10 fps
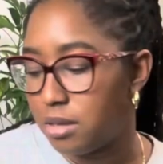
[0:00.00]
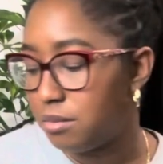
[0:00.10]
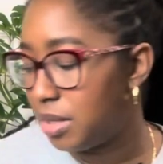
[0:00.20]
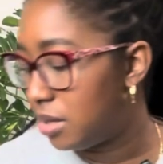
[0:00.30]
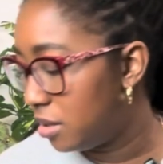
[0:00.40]

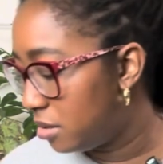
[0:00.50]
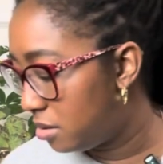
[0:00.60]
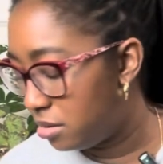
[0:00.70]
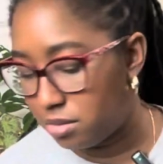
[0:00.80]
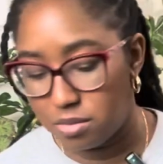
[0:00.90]

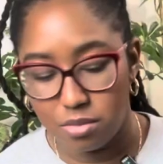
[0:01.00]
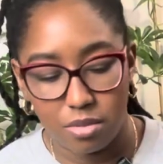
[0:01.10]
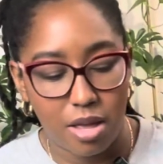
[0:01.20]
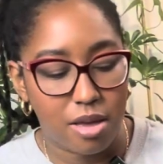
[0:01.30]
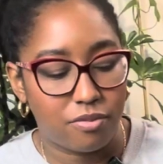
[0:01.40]
Because
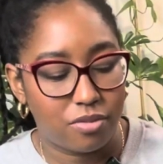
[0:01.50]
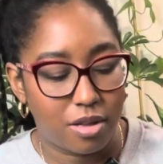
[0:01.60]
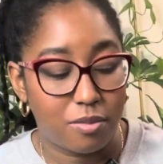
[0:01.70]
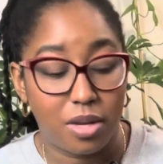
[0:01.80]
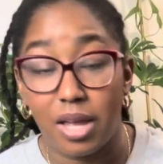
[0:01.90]
I have
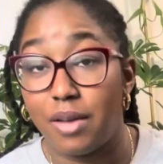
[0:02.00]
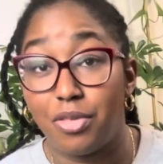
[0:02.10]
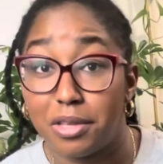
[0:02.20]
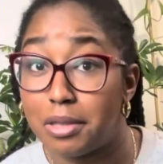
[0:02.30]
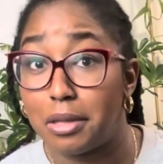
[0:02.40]

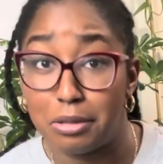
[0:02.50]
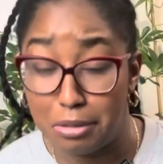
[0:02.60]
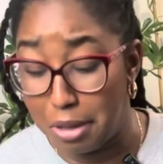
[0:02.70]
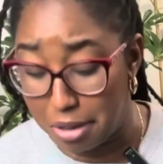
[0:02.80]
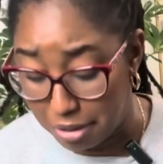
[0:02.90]
things I can
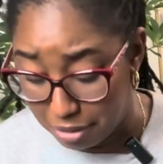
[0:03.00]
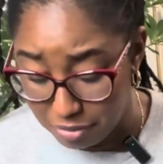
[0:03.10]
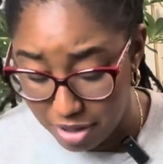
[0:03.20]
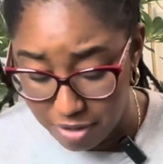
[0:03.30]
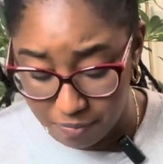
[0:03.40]
say.
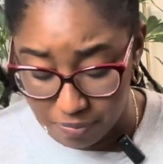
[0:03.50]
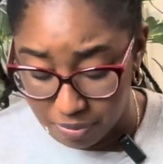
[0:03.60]
Okay.